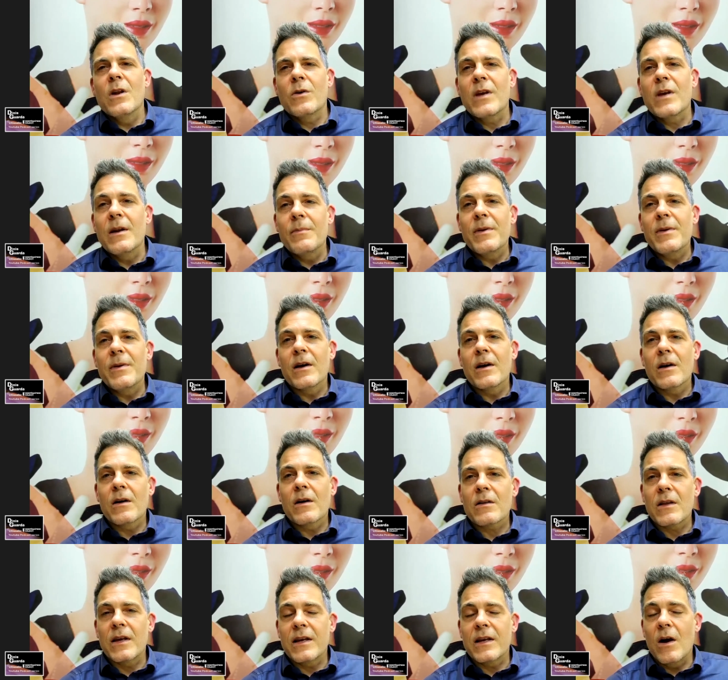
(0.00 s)
it be a
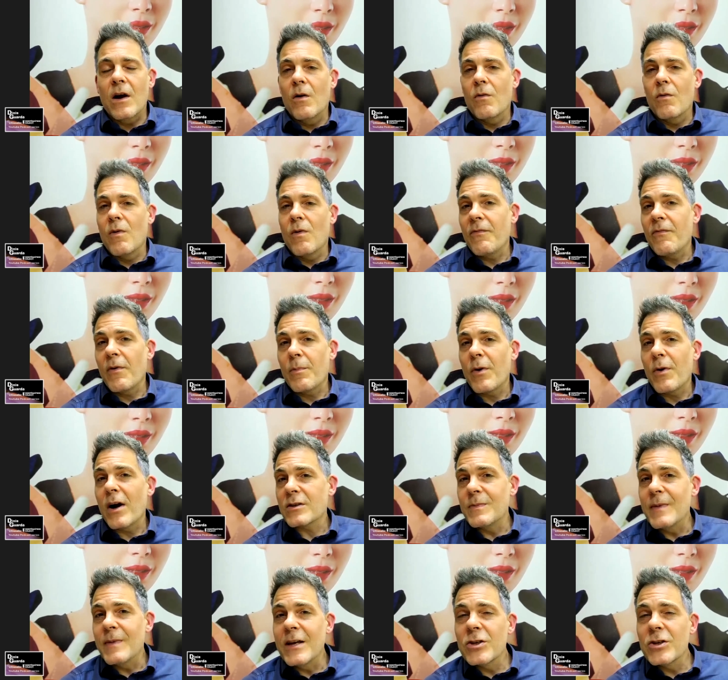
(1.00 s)
rough
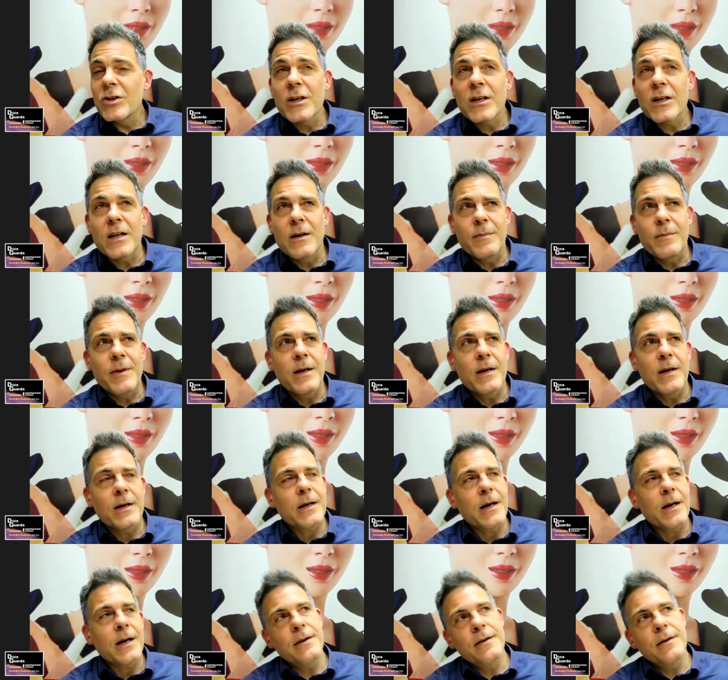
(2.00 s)
approximation? Can it be a
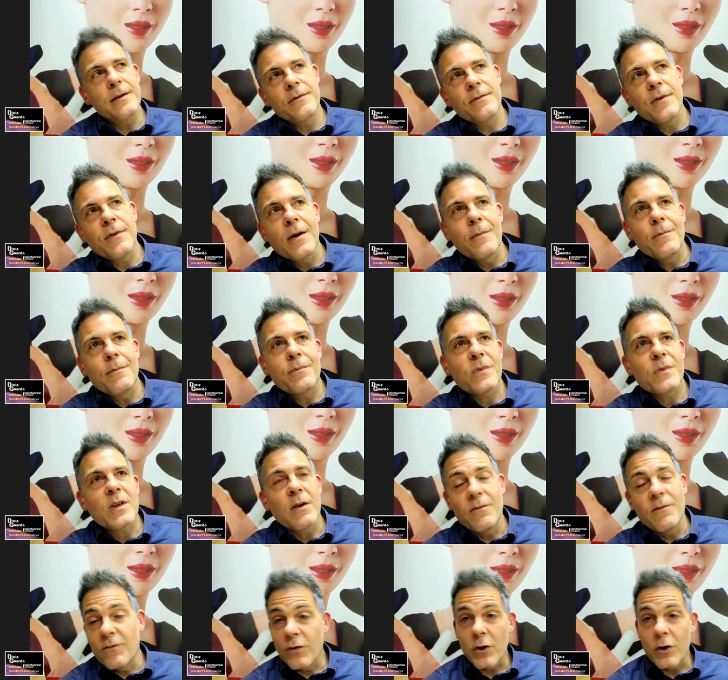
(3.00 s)
kind of
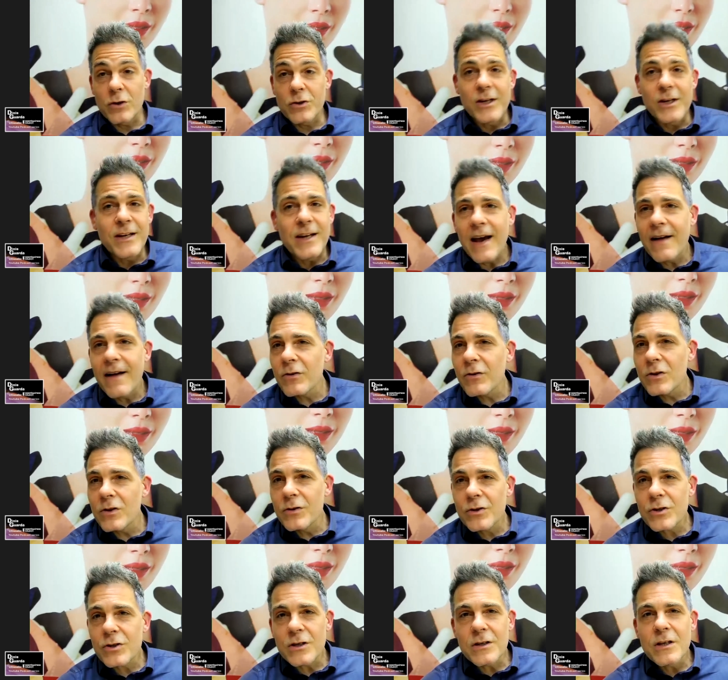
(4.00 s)
convergent
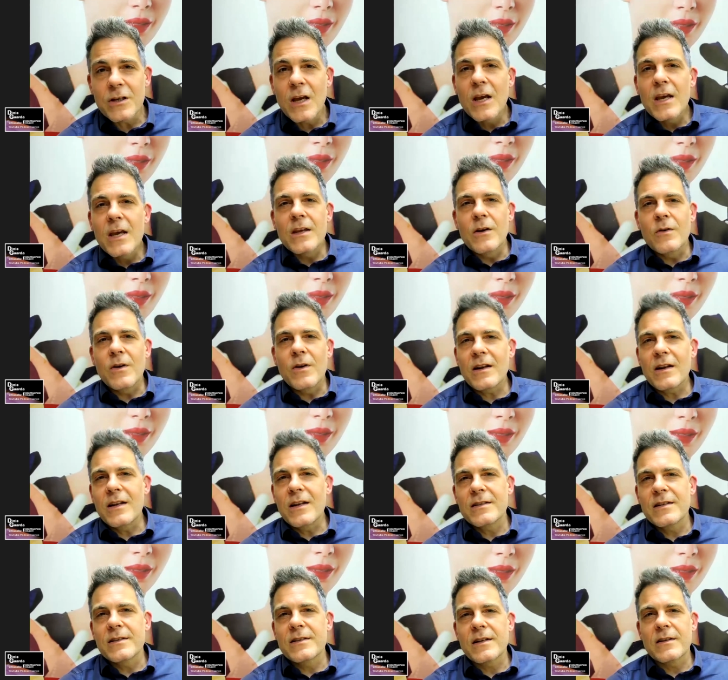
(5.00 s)
evolution? Not
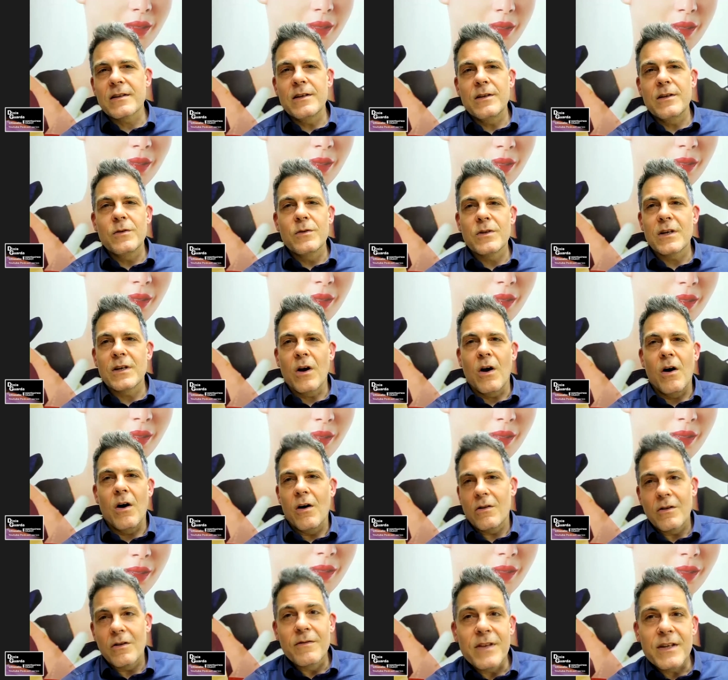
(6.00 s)
necessarily using
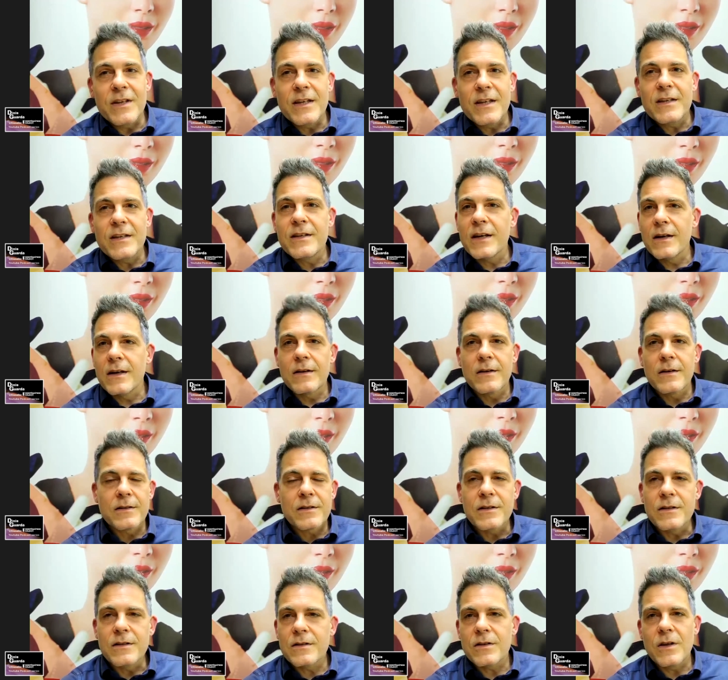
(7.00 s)
all of the details
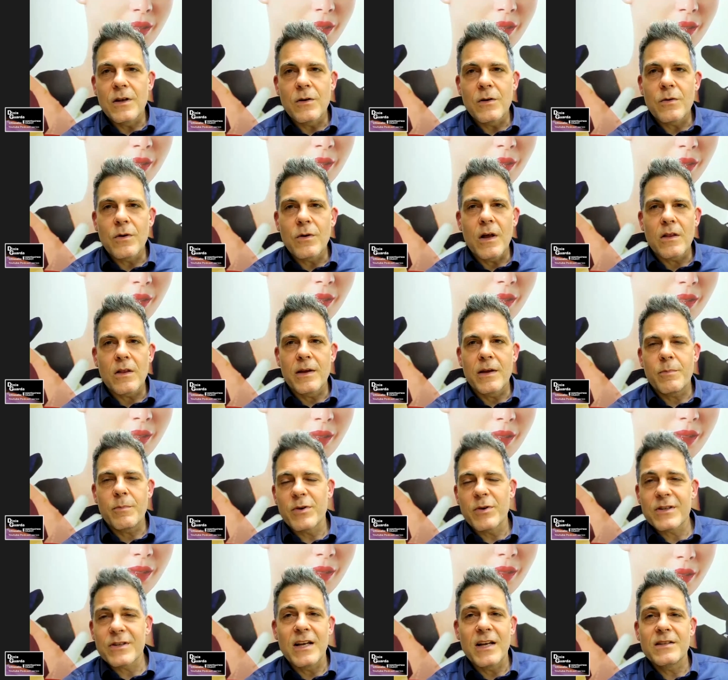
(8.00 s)
and
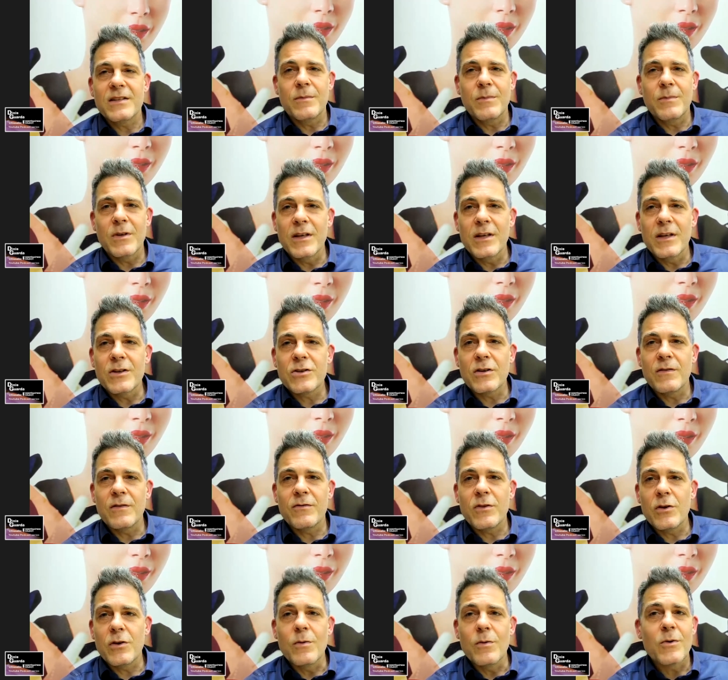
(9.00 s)
precise simulation of
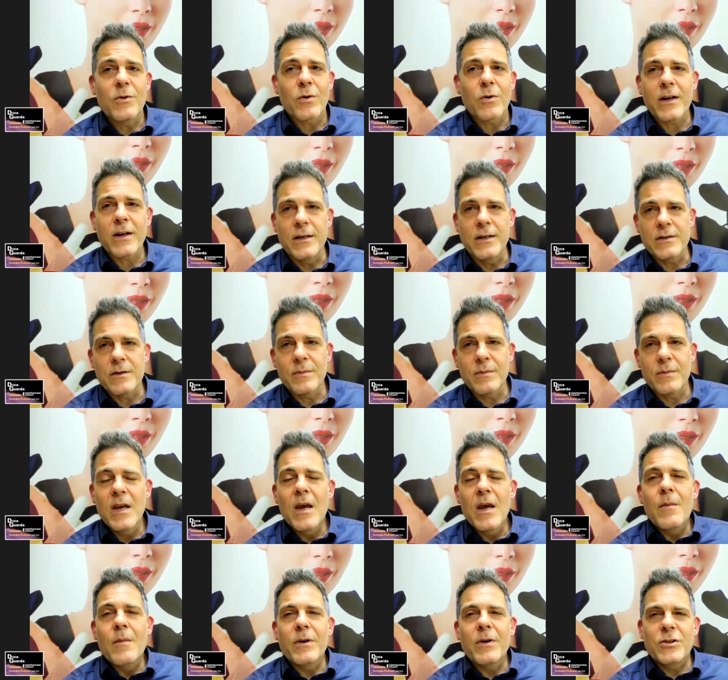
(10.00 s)
the human organism,
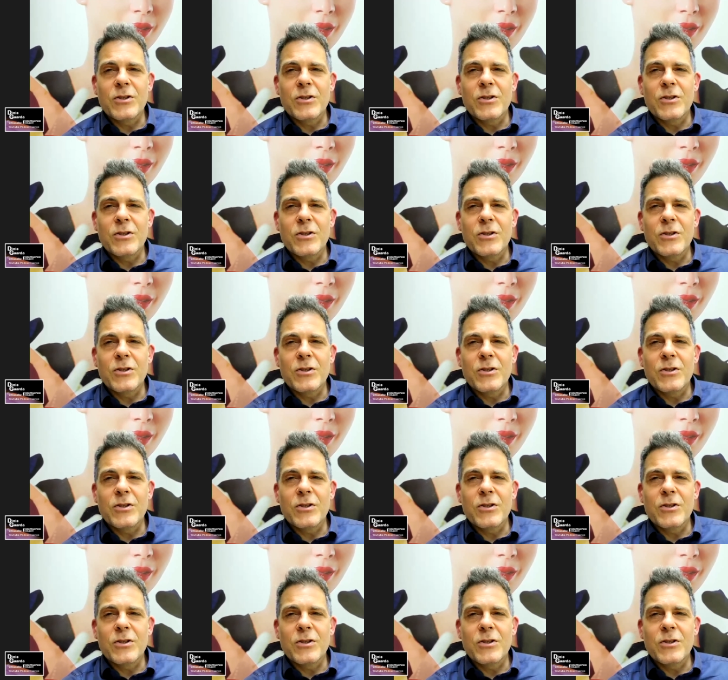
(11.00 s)
but